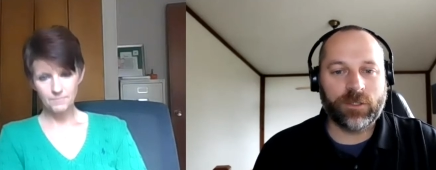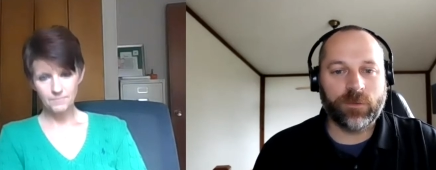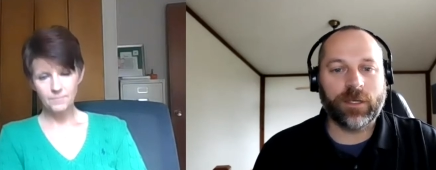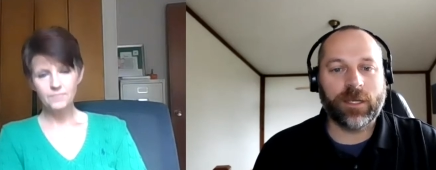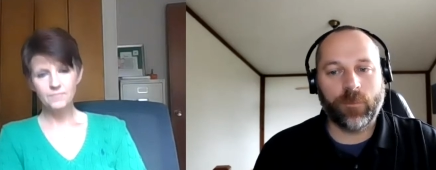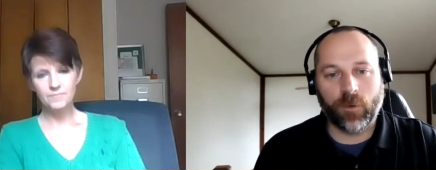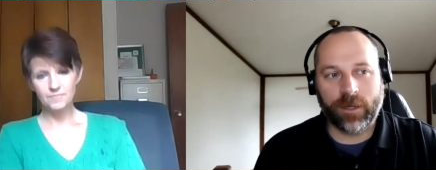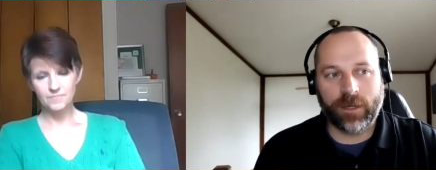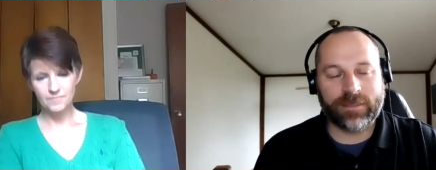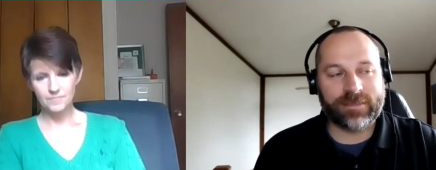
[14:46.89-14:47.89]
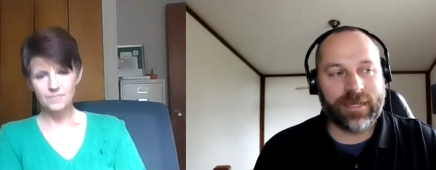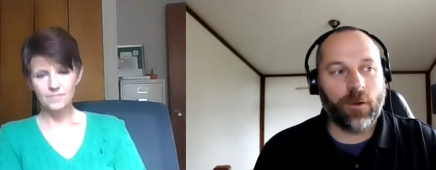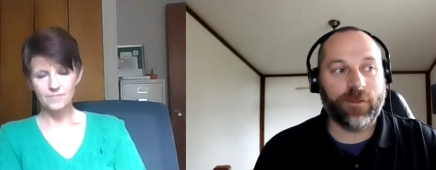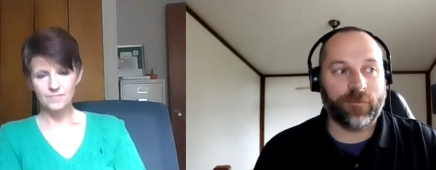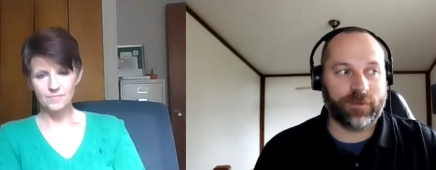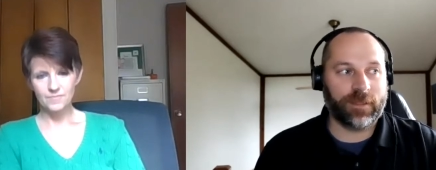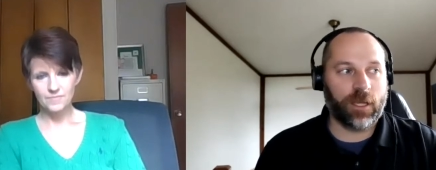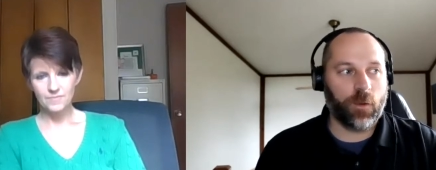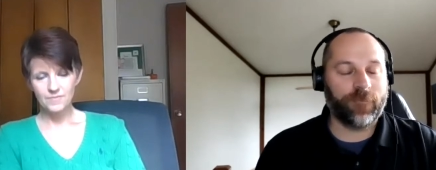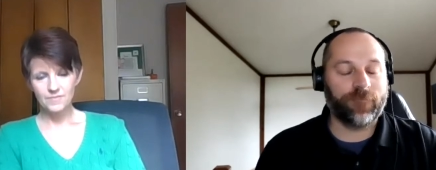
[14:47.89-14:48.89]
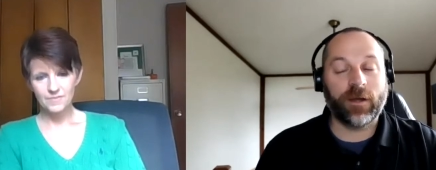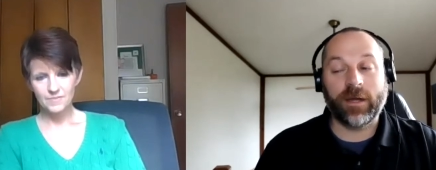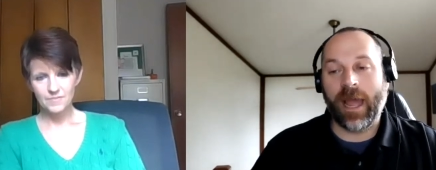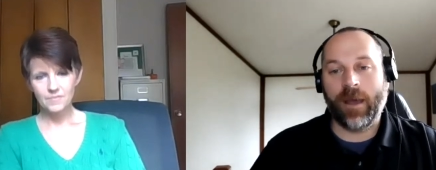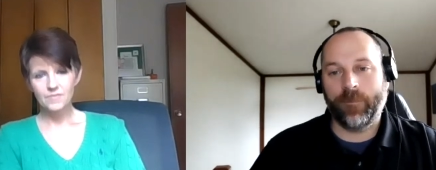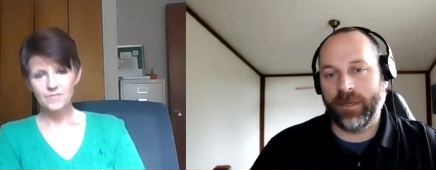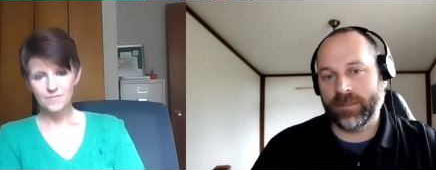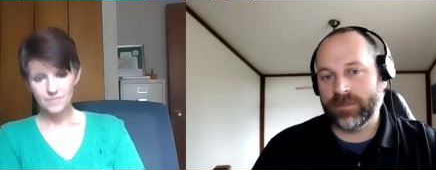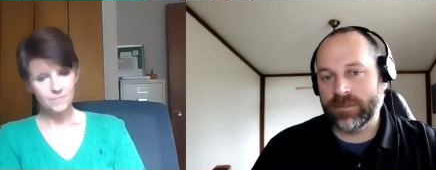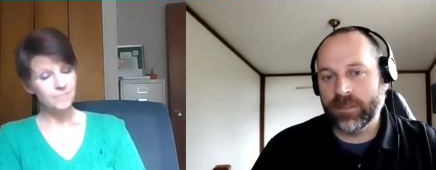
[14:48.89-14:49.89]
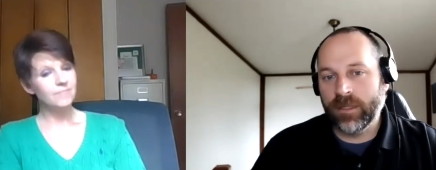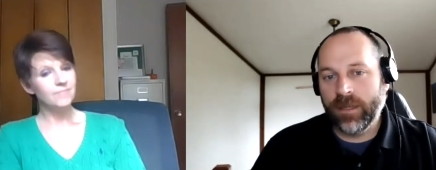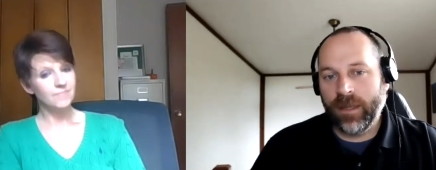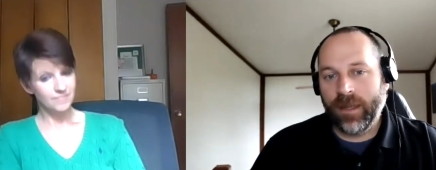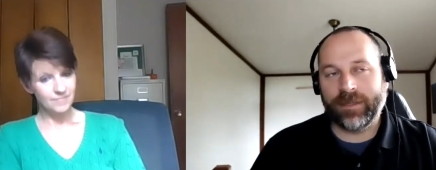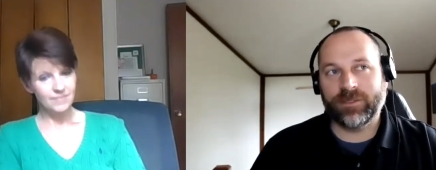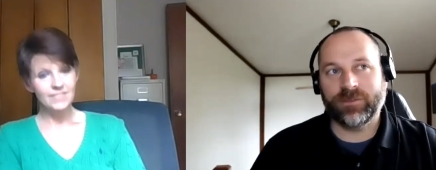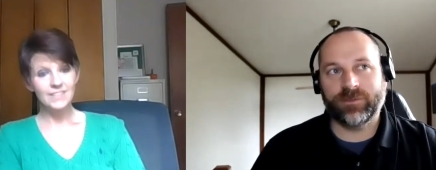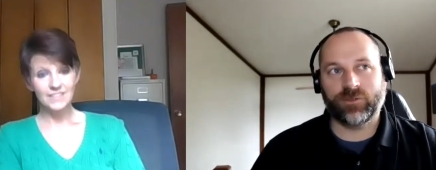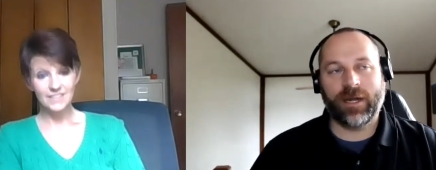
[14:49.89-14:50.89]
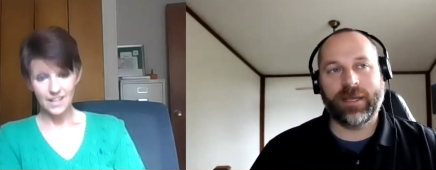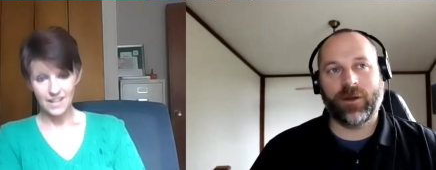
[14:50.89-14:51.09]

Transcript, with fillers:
Speaker 1: and keep organized. Now, with everything going very app based, and trying to yes.